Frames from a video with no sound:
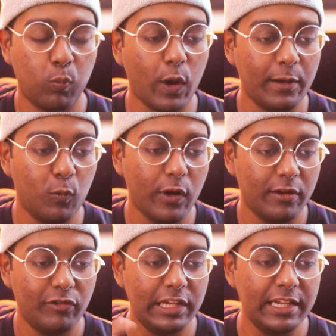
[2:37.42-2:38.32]

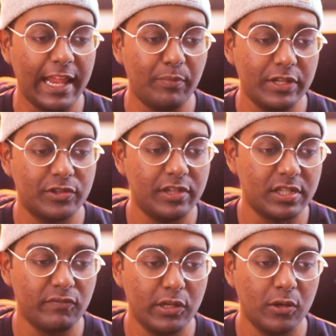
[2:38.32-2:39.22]
what really led me to
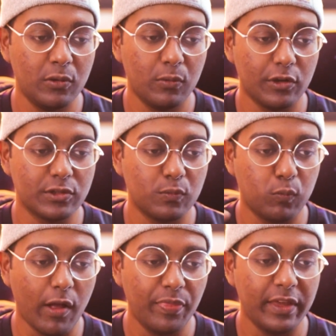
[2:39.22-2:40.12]
this video was
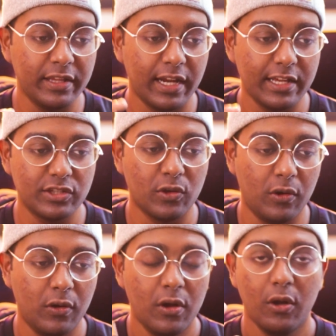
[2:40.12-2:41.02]
one thing that I
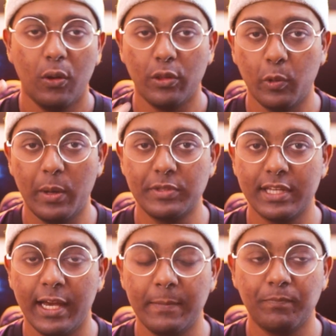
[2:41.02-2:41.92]
saw on the
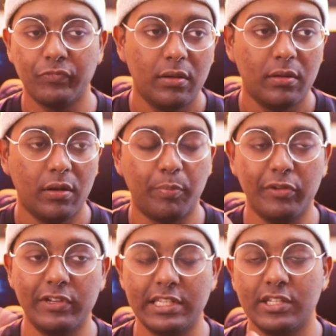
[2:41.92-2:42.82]
website, or
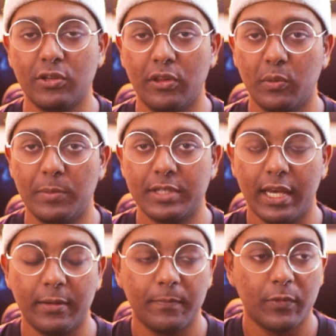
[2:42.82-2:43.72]
previously saw on the
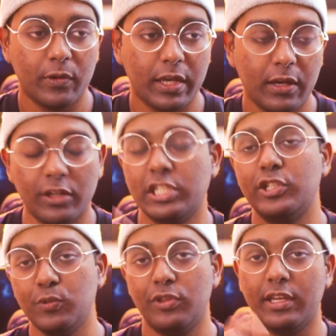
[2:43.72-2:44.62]
website. Okay,
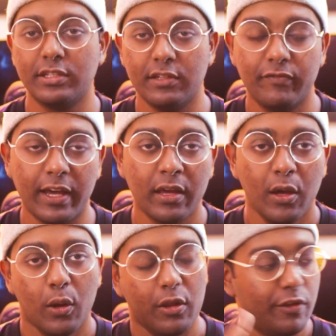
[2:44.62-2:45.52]
actually 2 things in fact.
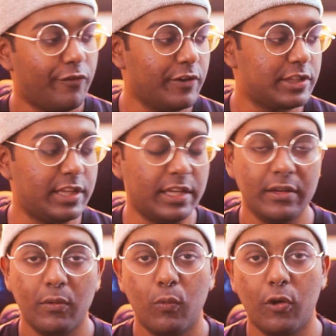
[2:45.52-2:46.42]
The first
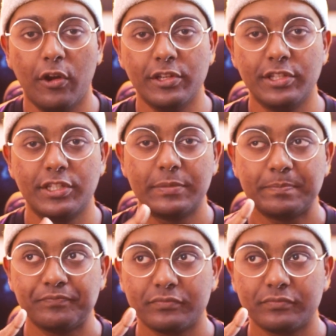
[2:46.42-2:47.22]
thing was,